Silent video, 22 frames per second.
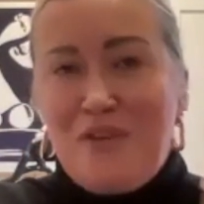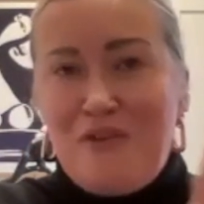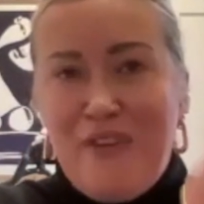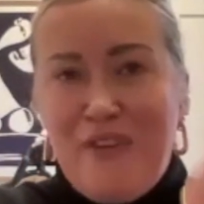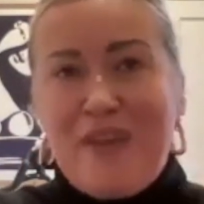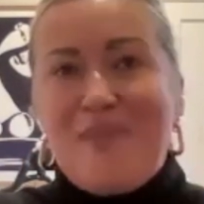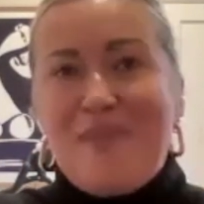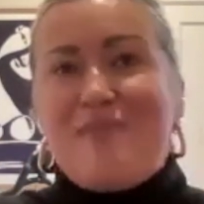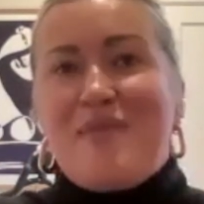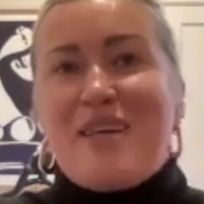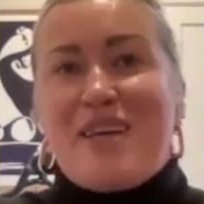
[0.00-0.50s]

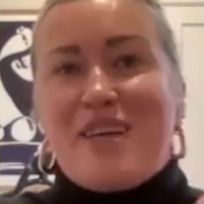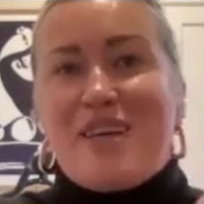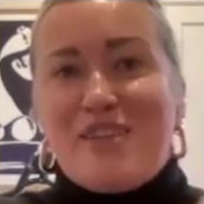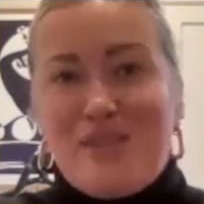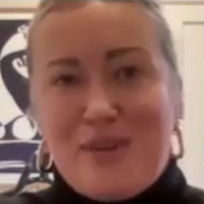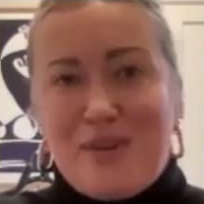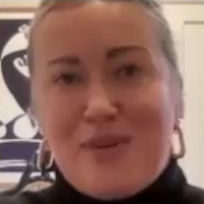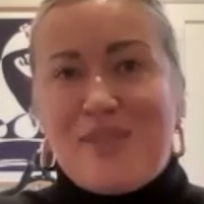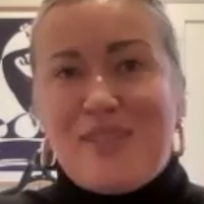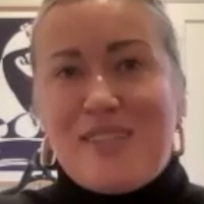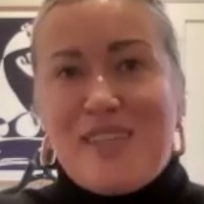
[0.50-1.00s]
family
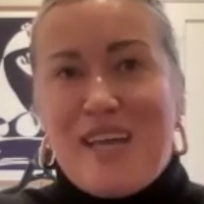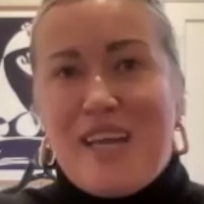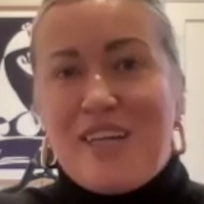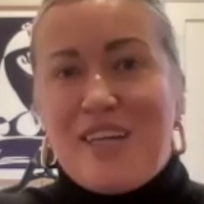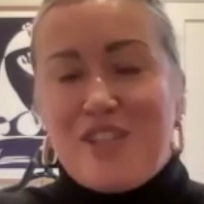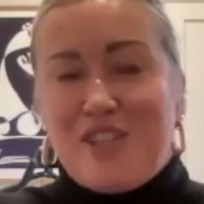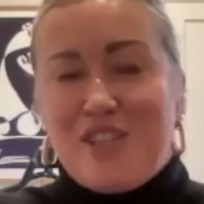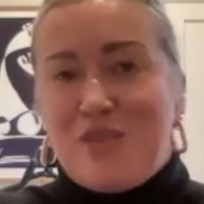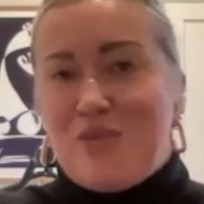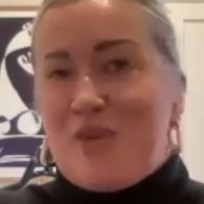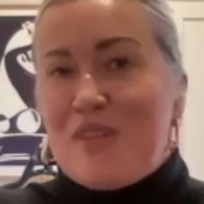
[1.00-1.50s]

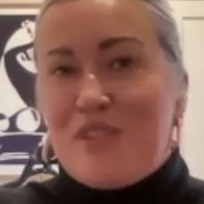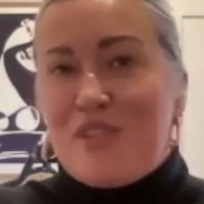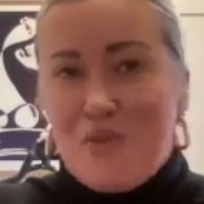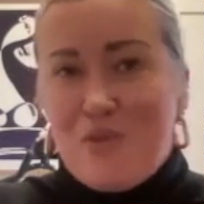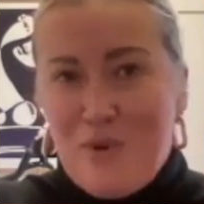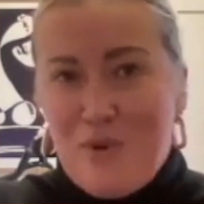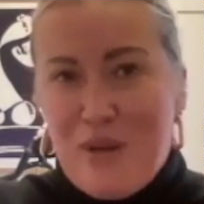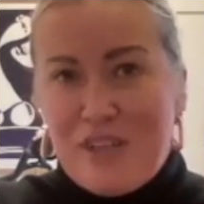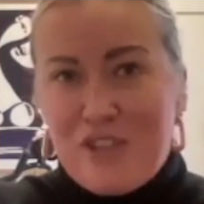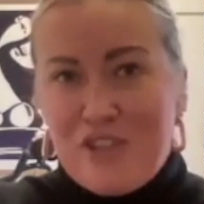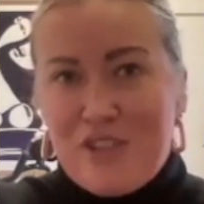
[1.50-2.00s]
association with
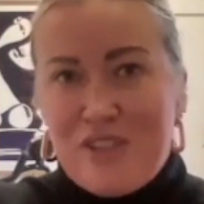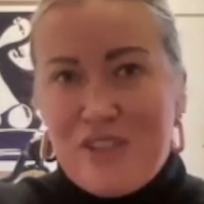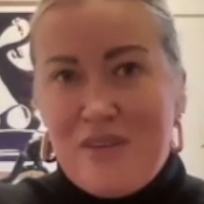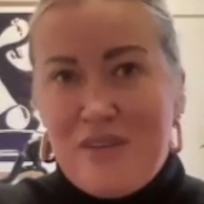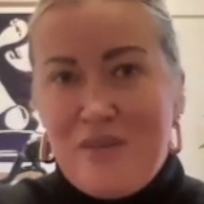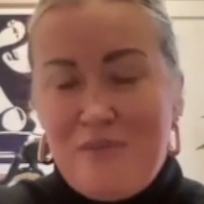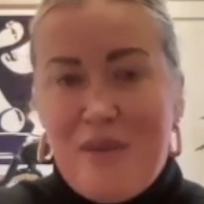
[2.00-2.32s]
depression